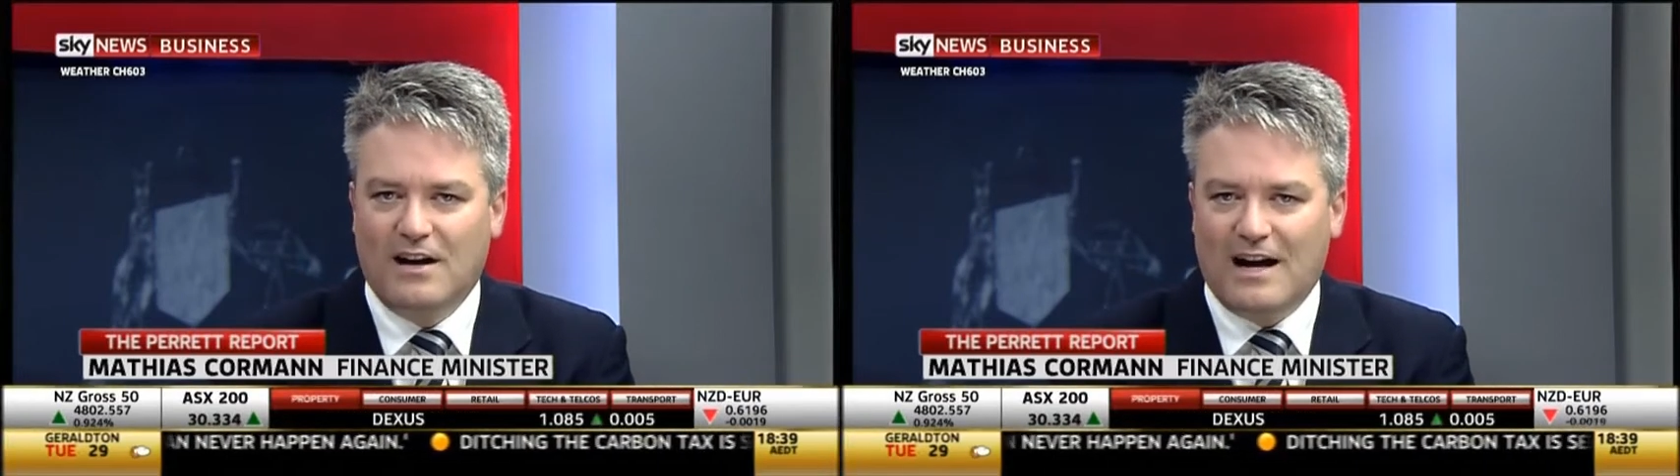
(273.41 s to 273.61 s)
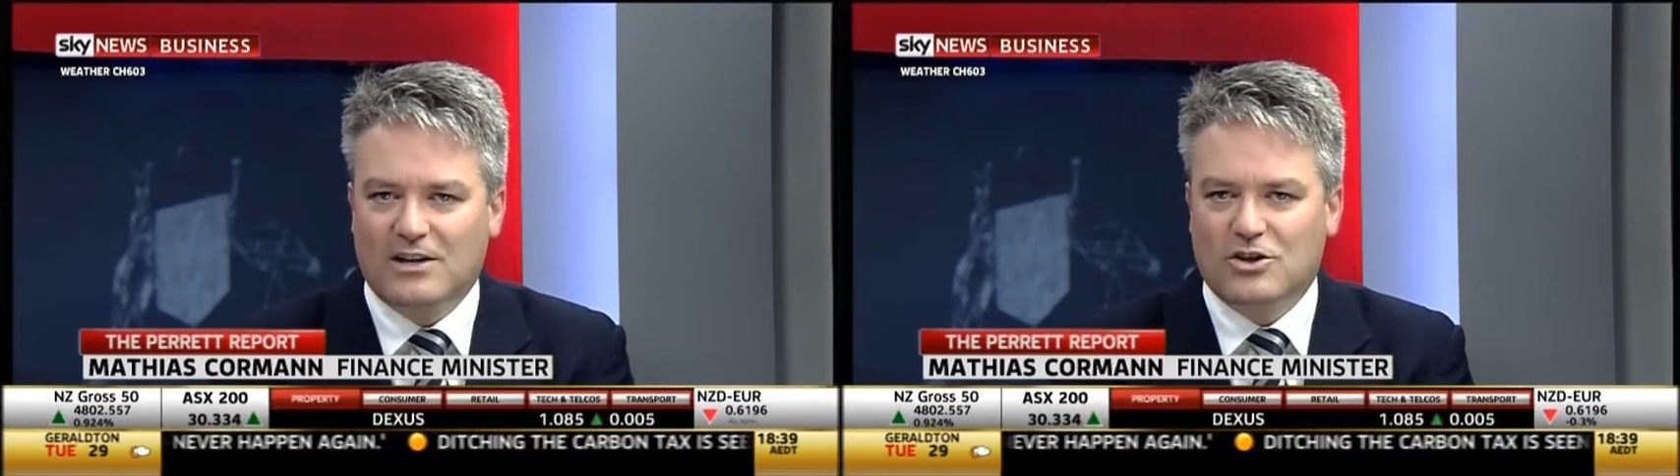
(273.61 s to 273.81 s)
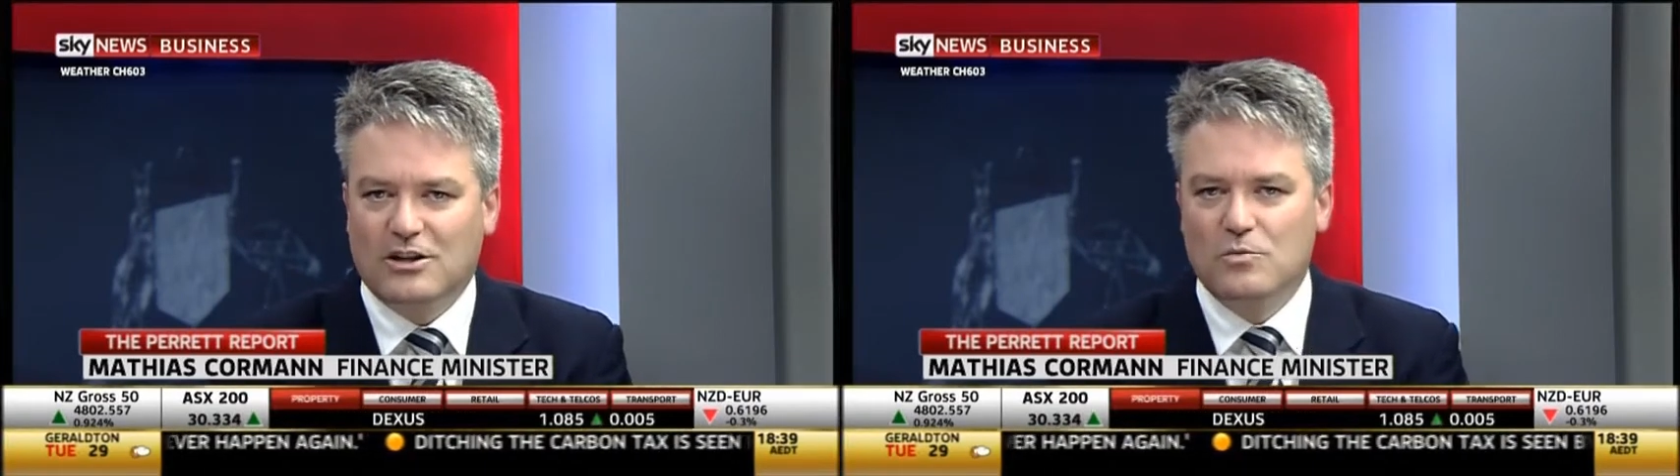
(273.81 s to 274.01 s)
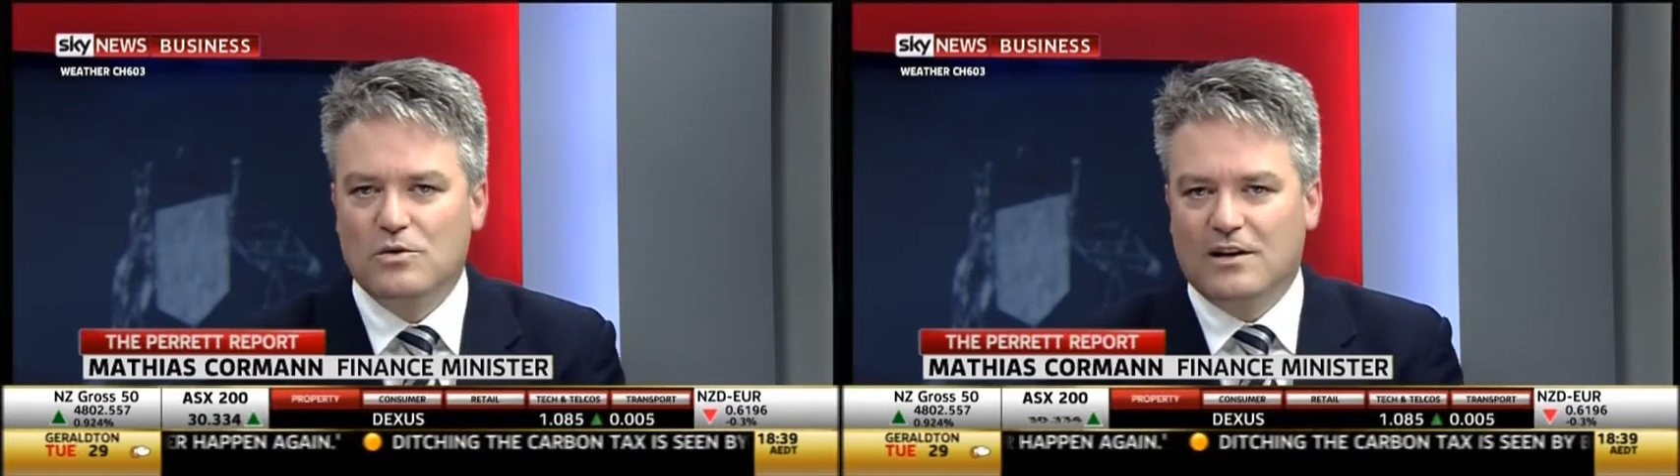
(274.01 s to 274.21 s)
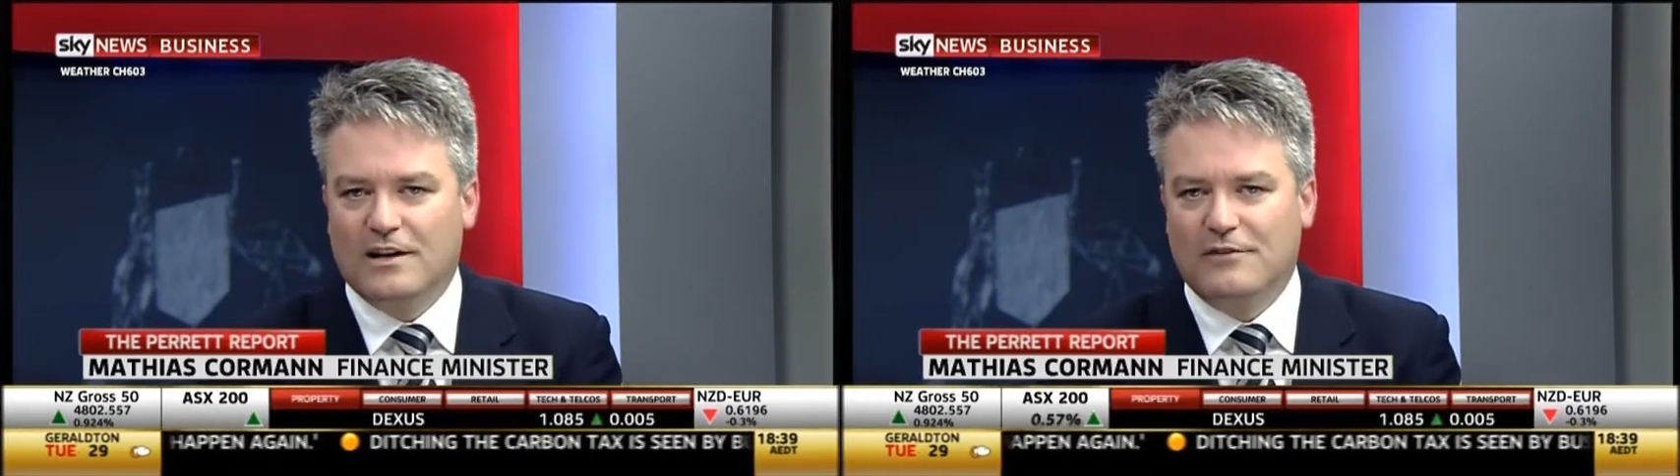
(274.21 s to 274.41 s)
actually
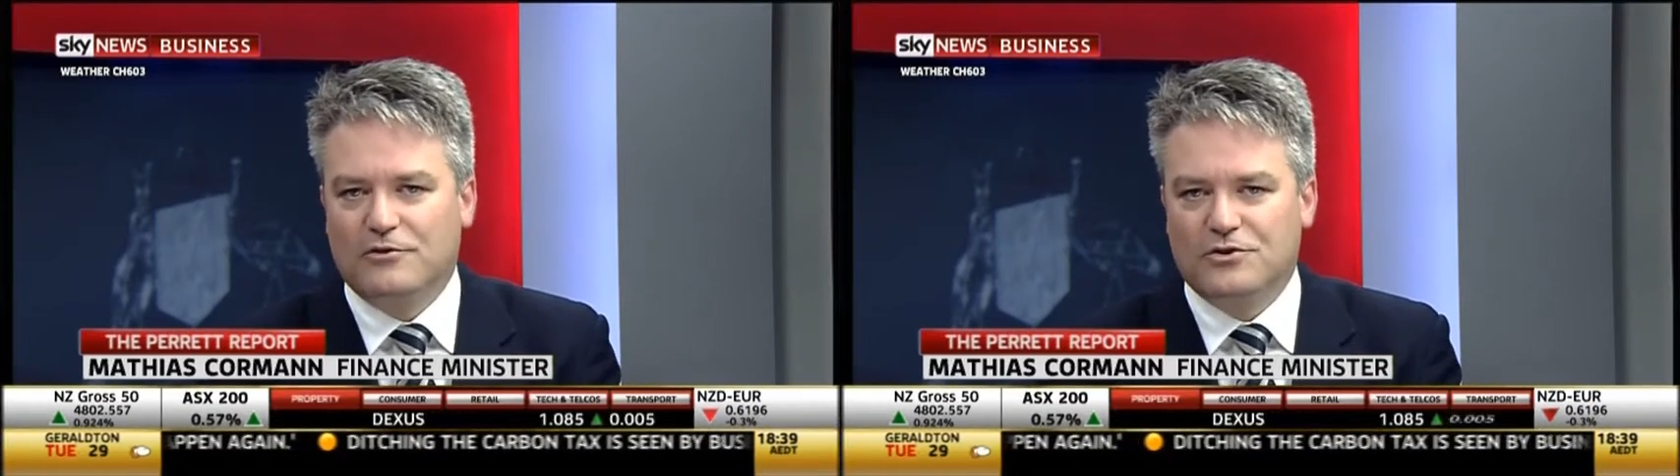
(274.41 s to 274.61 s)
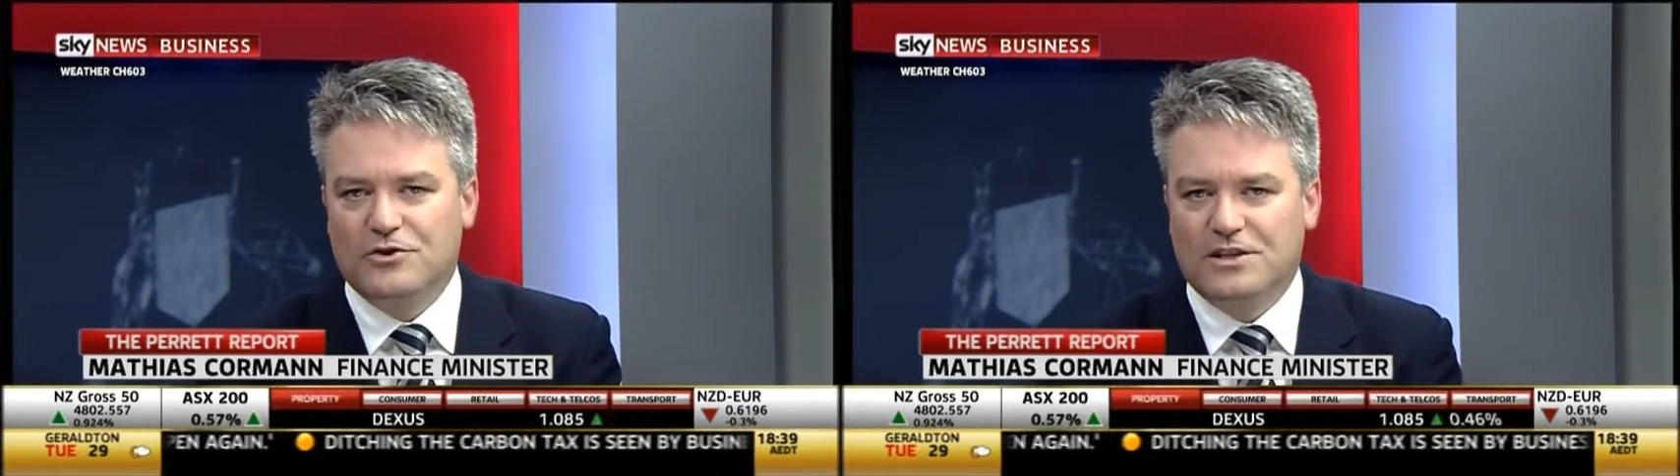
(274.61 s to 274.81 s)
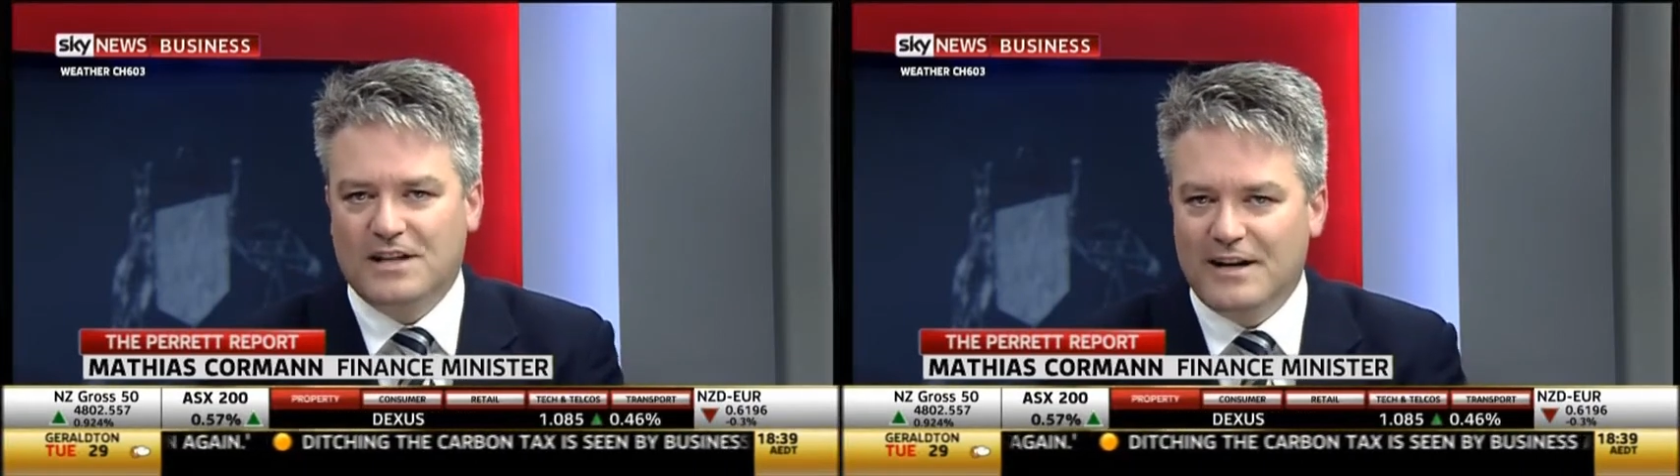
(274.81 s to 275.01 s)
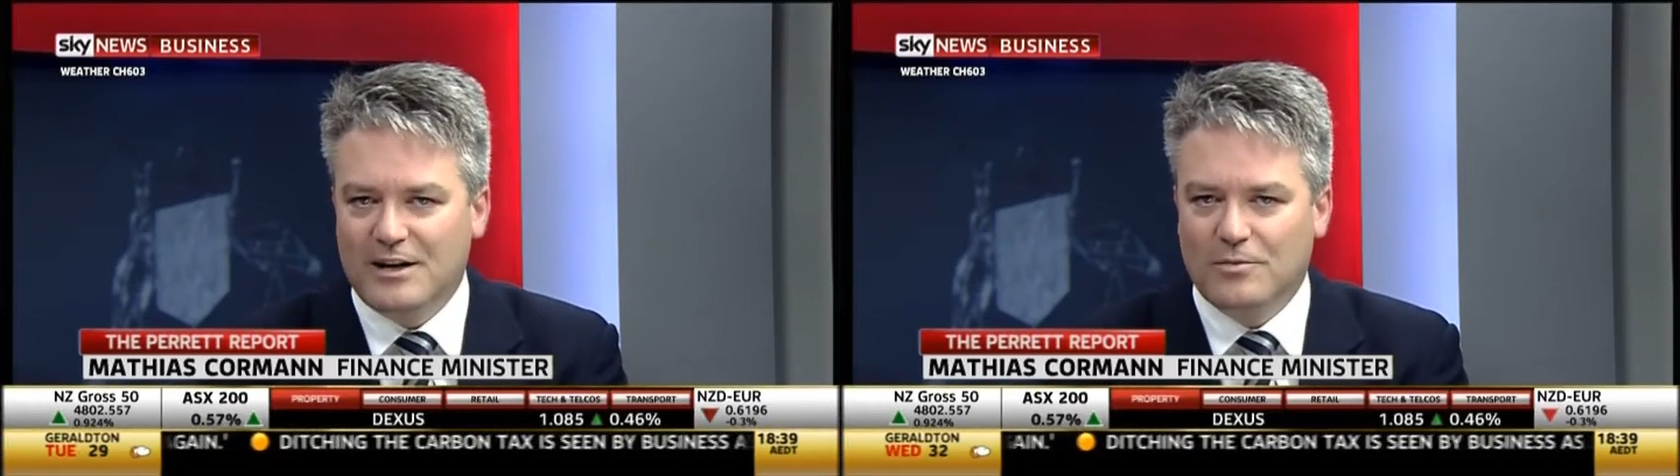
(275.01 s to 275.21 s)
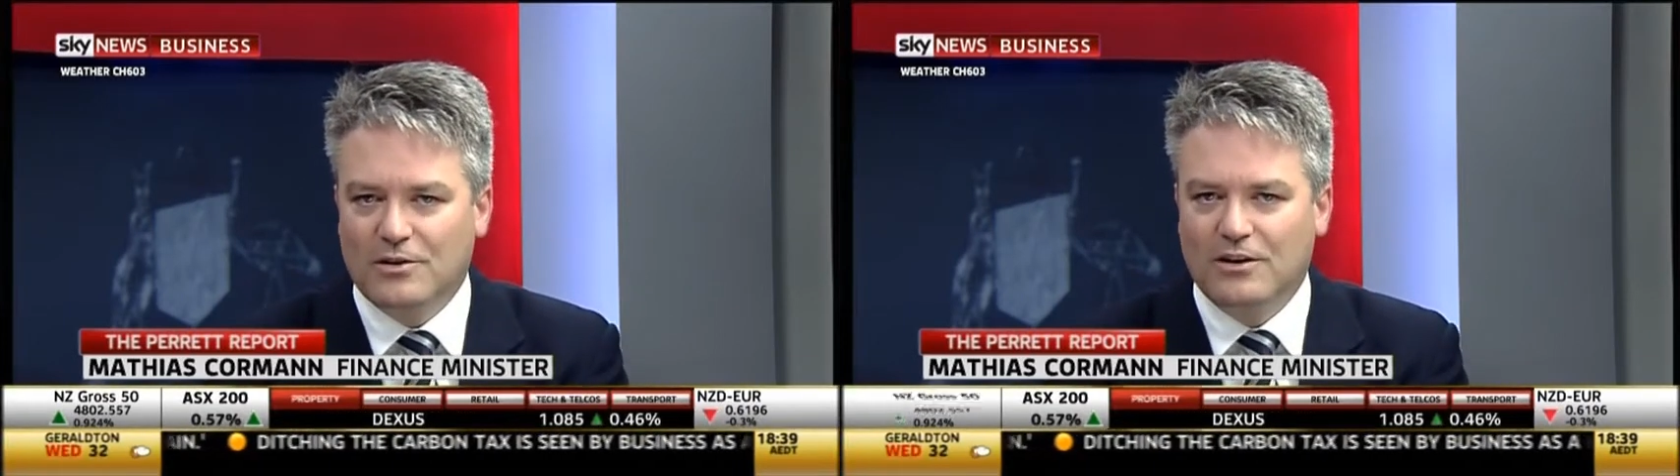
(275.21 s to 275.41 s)
will lead to
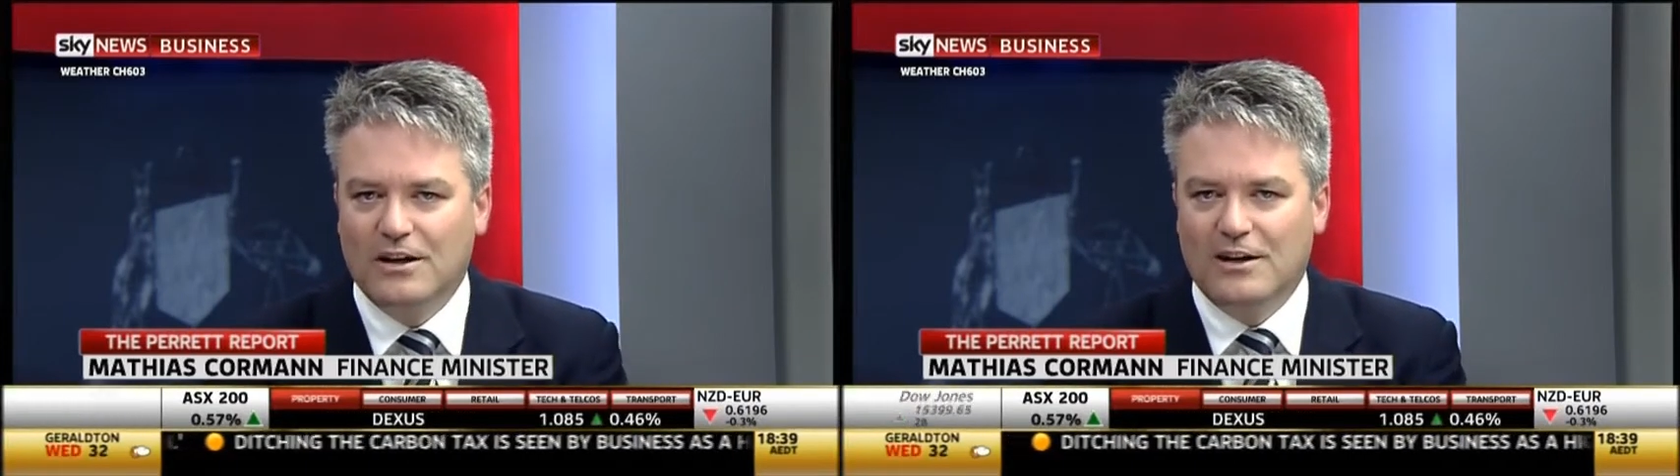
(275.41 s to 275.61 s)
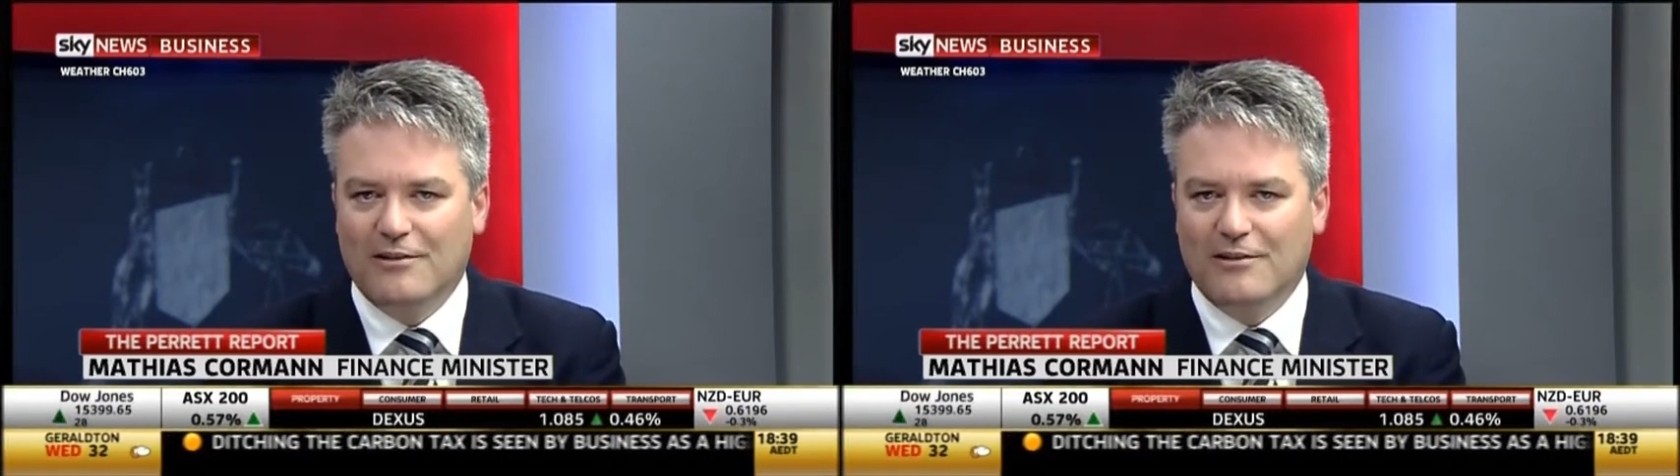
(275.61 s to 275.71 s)
sustainable